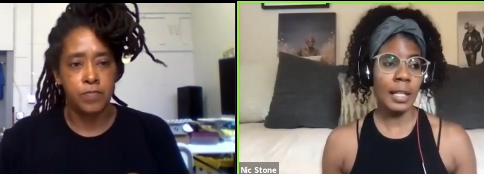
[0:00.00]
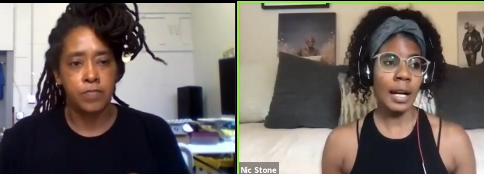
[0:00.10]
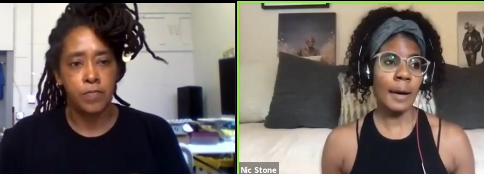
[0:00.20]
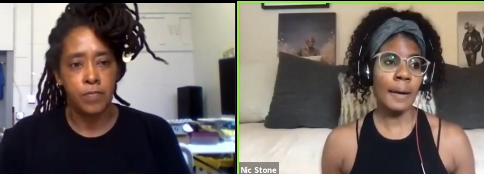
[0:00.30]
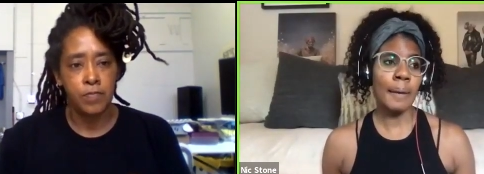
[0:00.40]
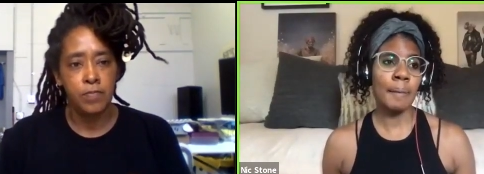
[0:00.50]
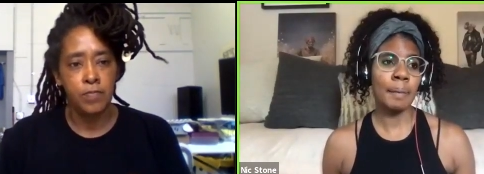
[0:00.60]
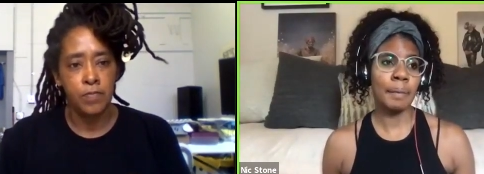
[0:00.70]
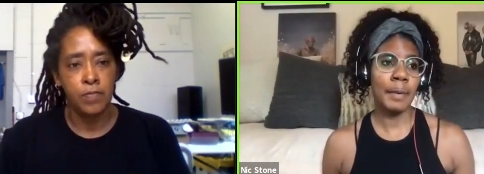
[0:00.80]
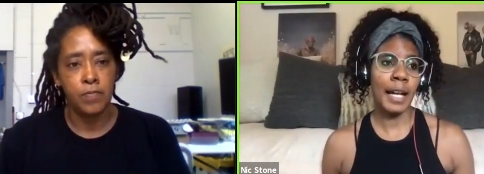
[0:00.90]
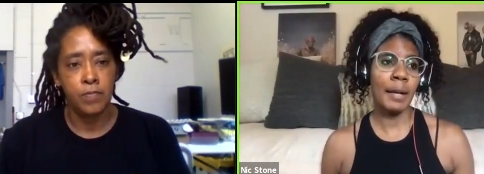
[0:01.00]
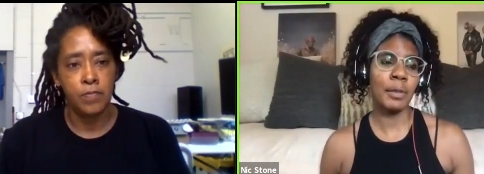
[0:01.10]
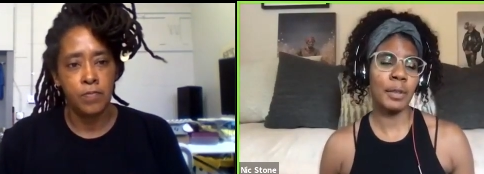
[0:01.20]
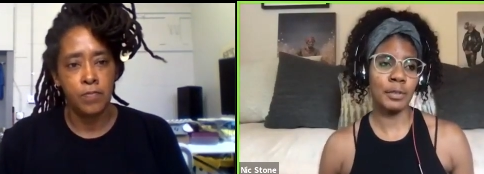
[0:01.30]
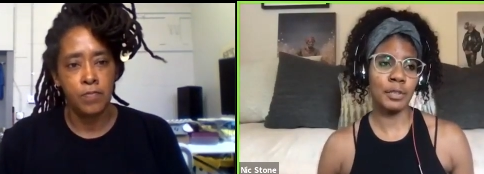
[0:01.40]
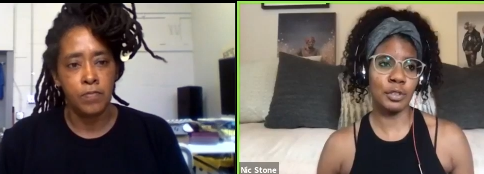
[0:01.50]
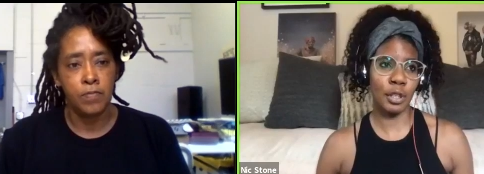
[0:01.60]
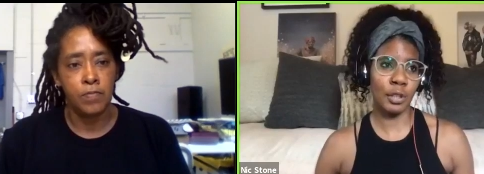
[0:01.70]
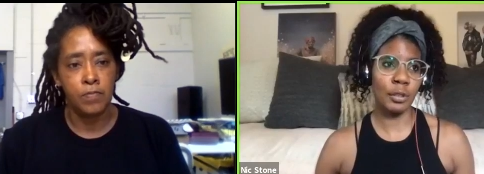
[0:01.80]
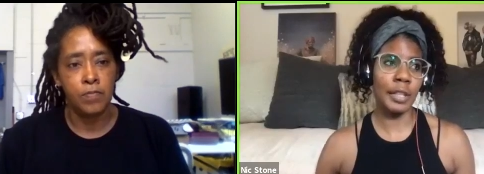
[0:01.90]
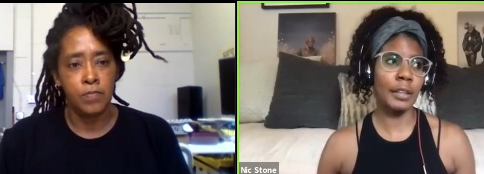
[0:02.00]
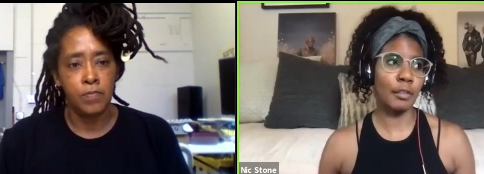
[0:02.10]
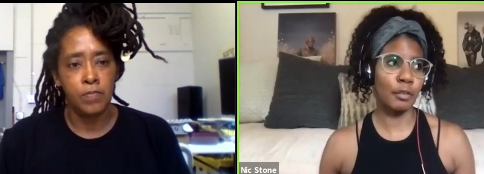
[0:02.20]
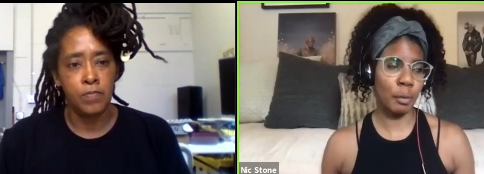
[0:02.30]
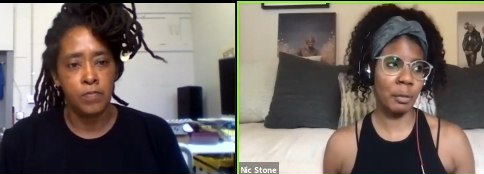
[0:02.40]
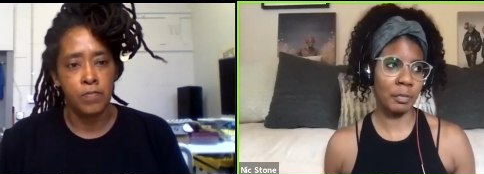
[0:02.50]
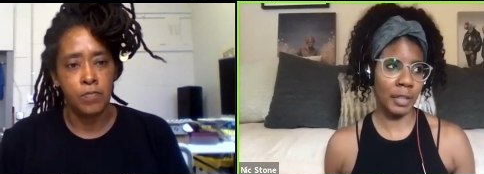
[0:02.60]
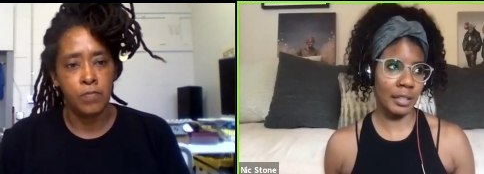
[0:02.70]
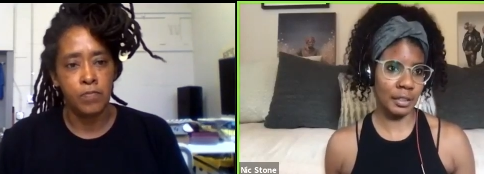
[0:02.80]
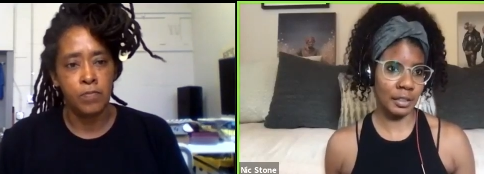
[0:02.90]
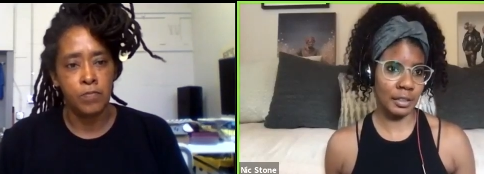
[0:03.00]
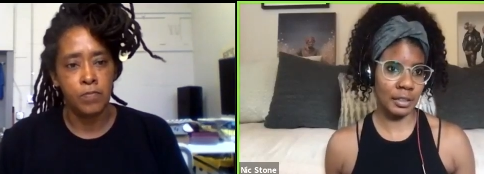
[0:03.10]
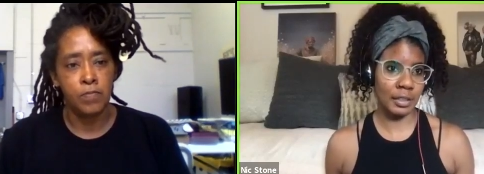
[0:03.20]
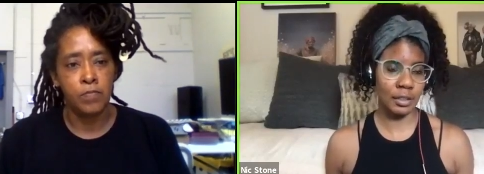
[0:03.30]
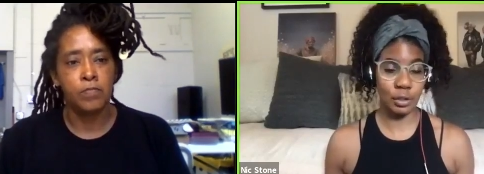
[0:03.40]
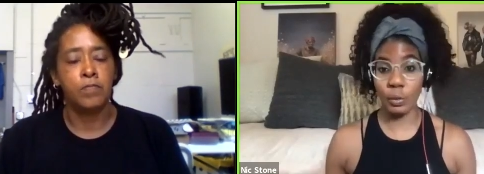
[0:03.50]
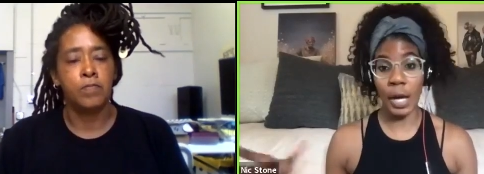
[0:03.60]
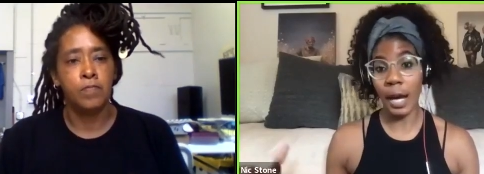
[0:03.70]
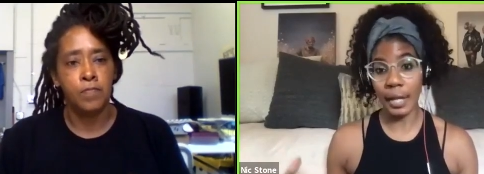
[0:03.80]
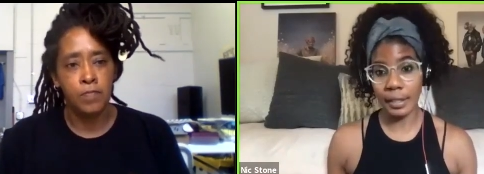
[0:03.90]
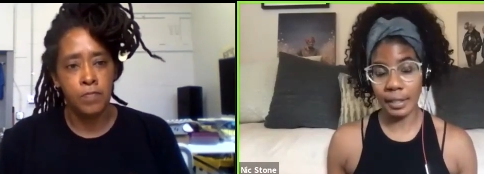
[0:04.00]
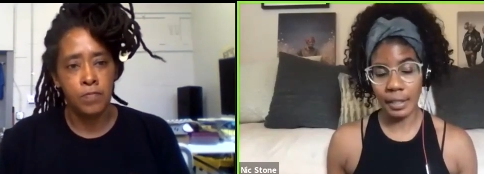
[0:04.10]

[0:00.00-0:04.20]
Speaker 1: Um, I would journal in the form of letters to God.